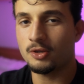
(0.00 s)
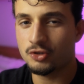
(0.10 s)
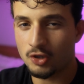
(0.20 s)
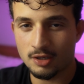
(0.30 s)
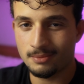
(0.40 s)

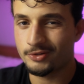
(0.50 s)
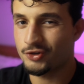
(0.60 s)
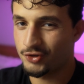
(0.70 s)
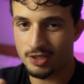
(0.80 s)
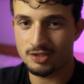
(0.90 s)
not talking about
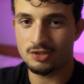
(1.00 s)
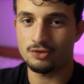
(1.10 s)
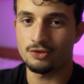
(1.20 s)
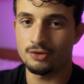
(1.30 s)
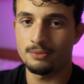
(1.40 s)
your sister,
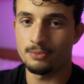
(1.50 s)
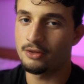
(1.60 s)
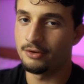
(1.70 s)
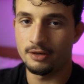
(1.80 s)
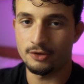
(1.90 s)
your
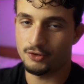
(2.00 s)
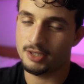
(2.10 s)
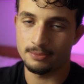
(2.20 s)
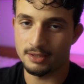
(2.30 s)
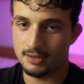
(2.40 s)
brother, your
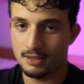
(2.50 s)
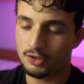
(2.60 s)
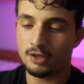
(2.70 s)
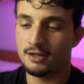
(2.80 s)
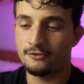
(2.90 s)
siblings. They're
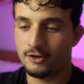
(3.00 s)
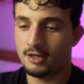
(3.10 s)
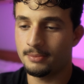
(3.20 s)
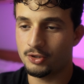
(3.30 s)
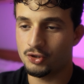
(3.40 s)
not going to forget
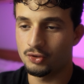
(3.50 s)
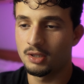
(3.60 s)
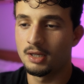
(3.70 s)
about you.